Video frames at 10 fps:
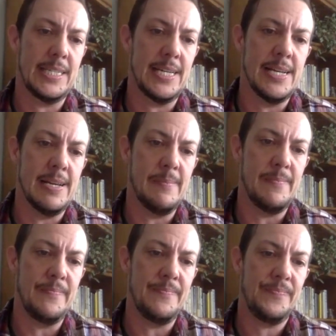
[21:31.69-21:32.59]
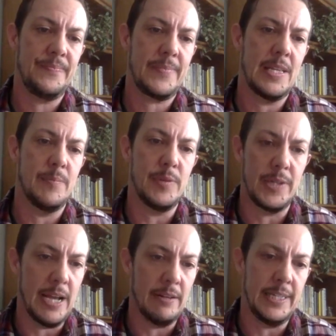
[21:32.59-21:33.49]
the book
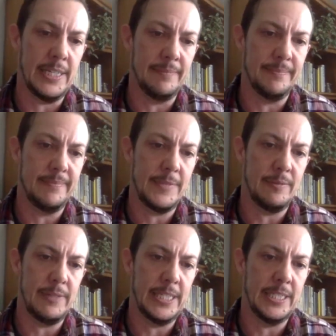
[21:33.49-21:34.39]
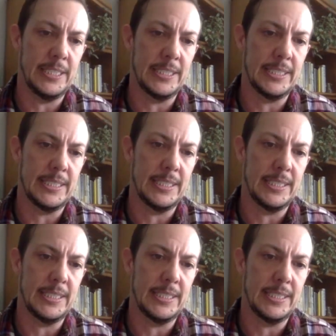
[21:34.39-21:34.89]
out there to readers,